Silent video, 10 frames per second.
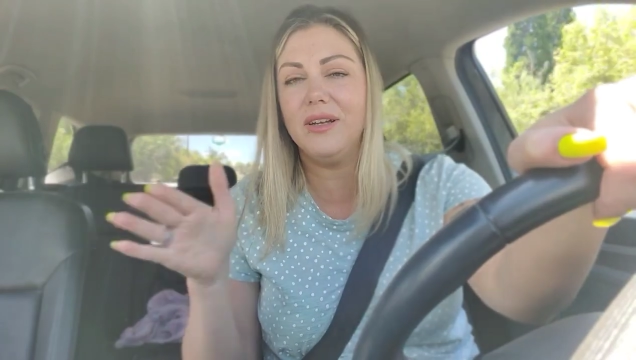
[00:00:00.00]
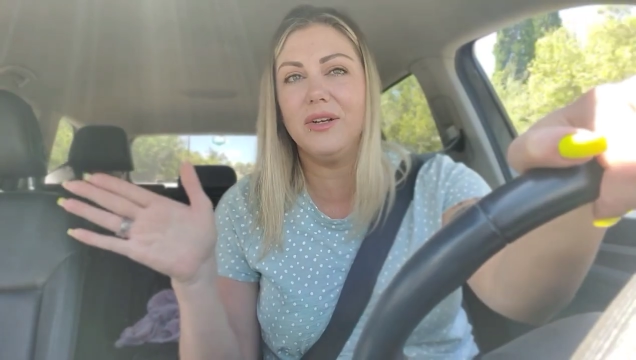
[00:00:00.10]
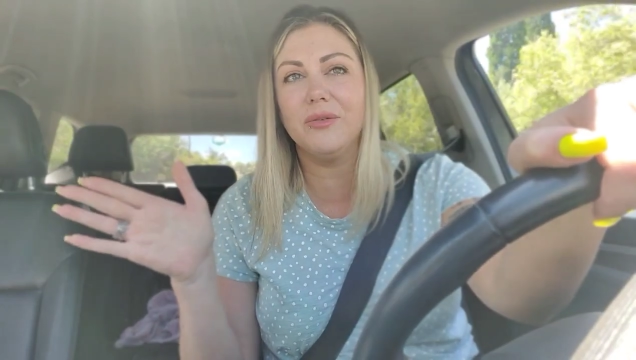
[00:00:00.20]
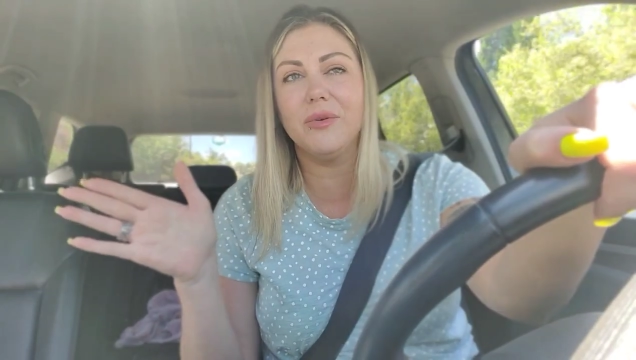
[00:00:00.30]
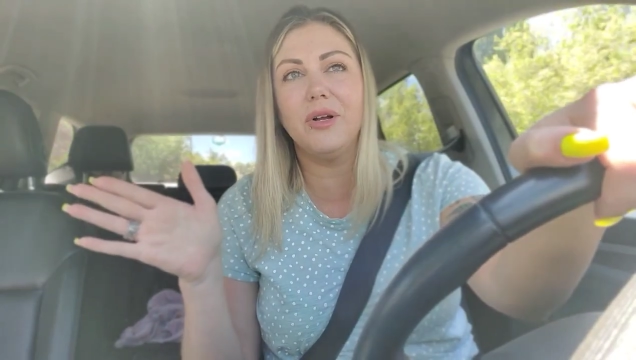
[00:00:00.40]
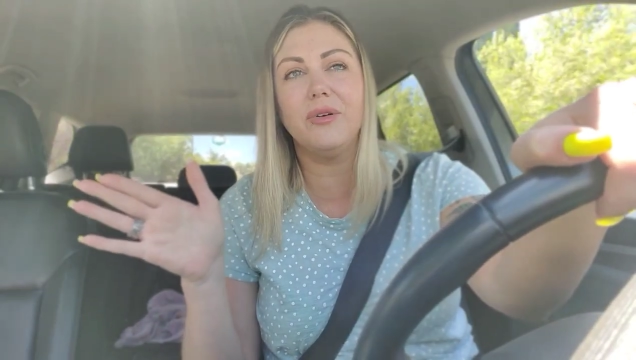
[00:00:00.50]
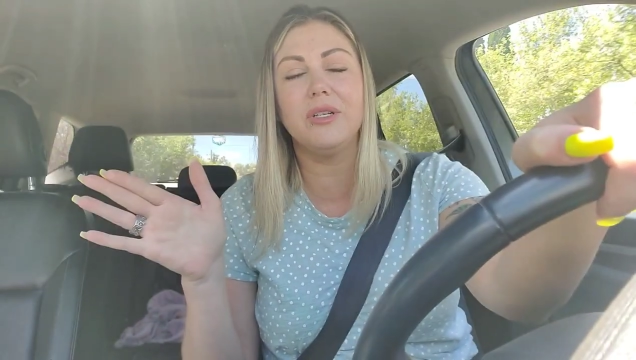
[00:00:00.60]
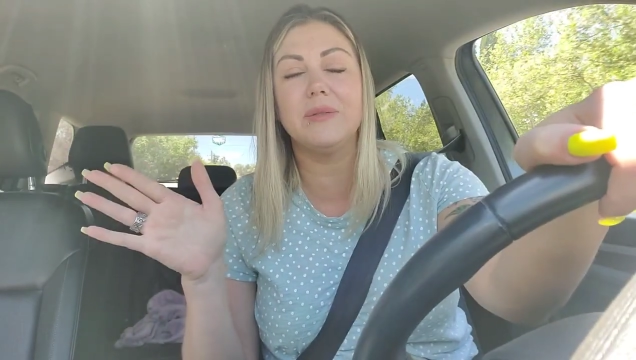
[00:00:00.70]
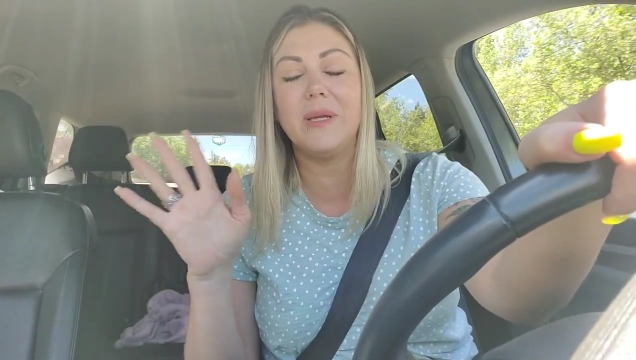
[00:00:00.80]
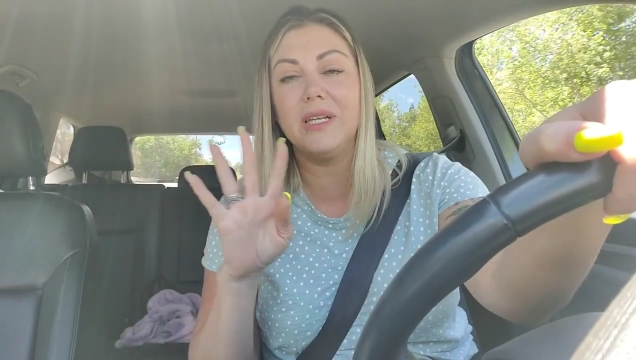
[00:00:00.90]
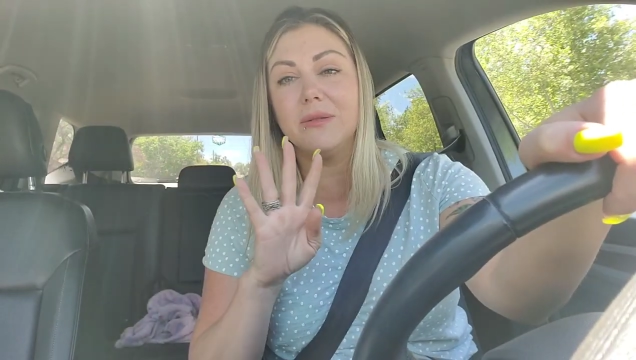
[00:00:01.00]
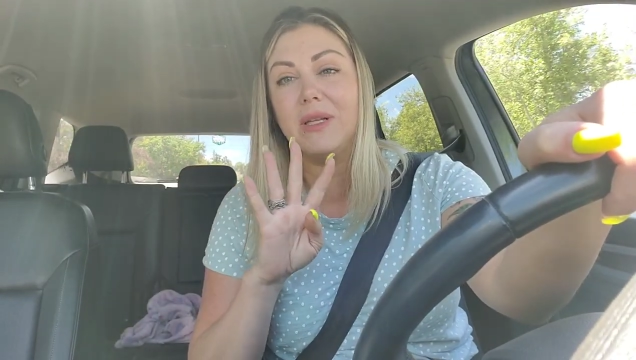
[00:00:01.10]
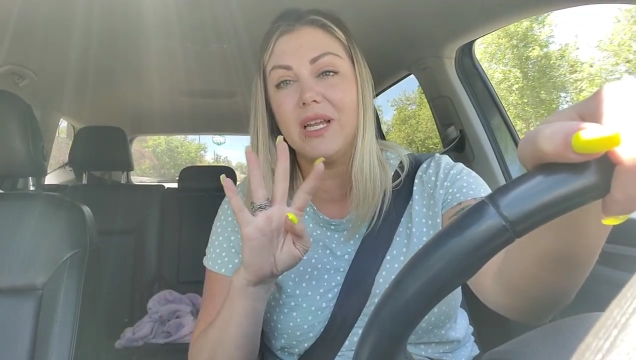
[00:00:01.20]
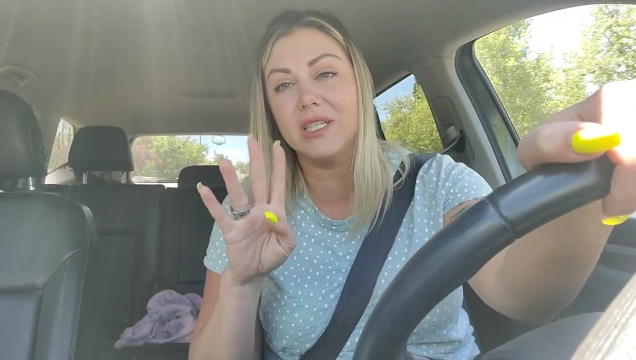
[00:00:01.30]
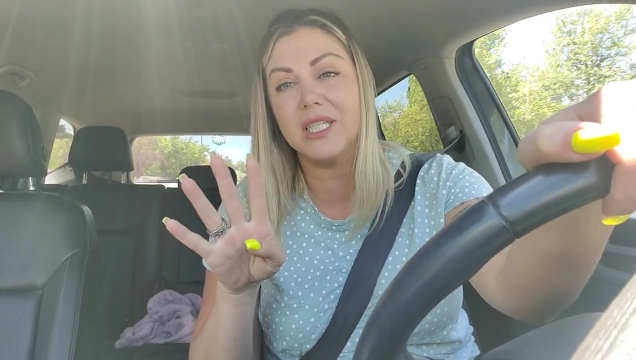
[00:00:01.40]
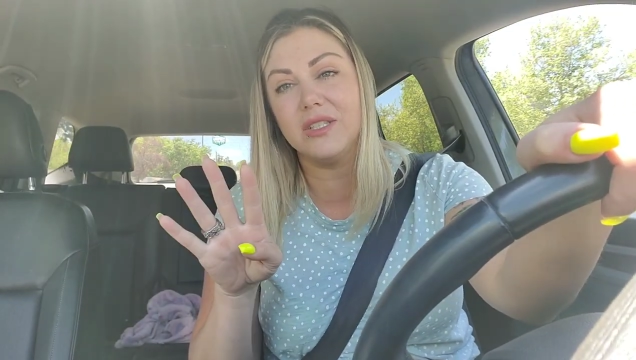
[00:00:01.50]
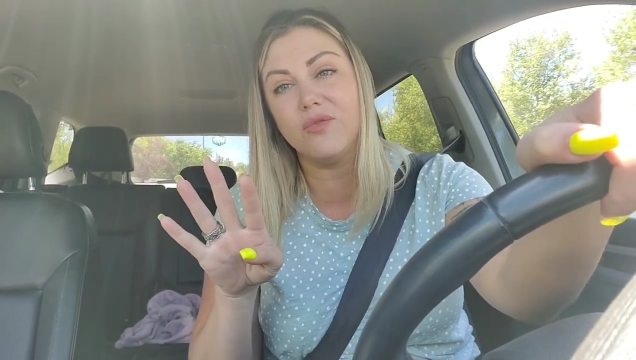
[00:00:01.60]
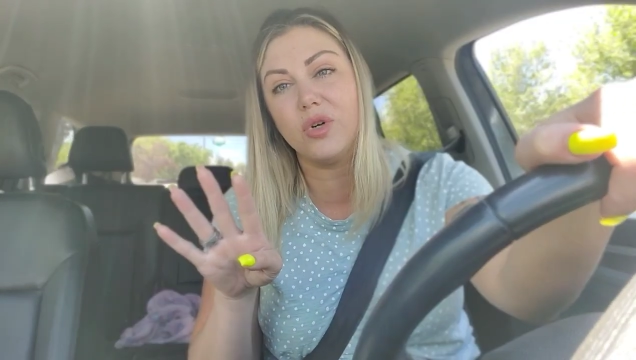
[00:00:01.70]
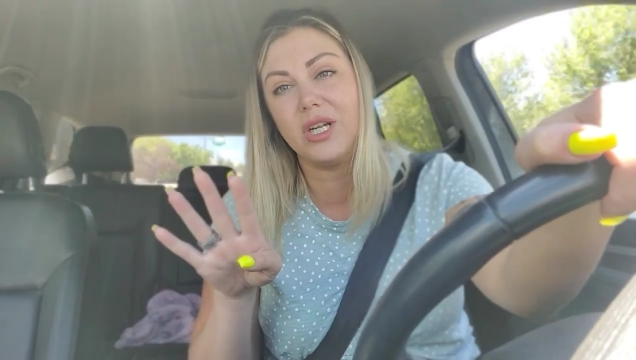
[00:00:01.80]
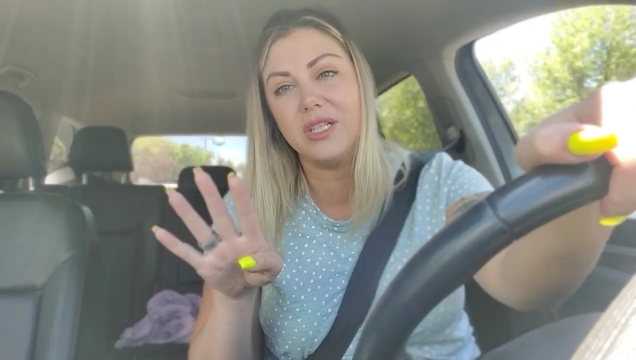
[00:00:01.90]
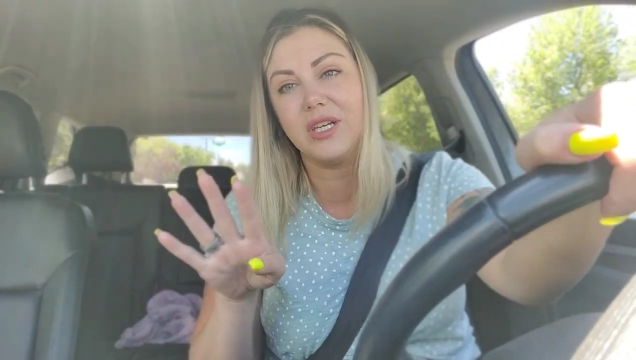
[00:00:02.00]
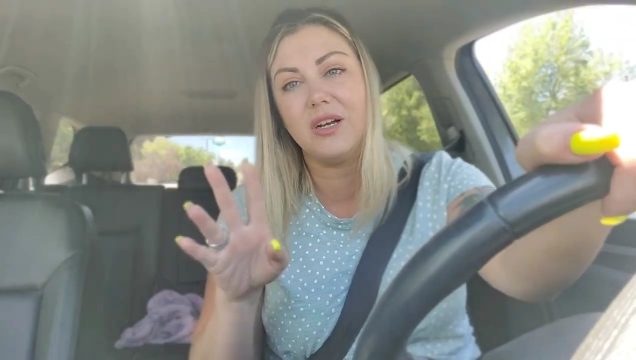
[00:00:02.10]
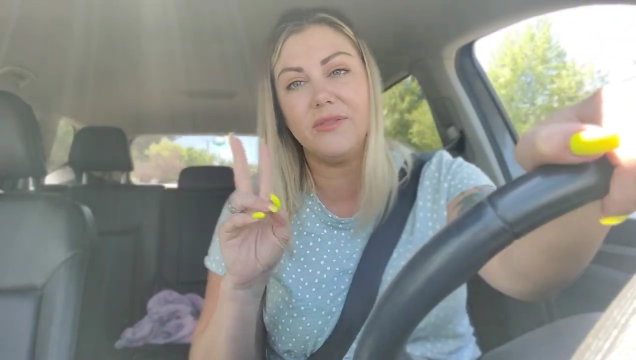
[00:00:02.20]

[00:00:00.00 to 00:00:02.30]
in a row because my husband has his four days off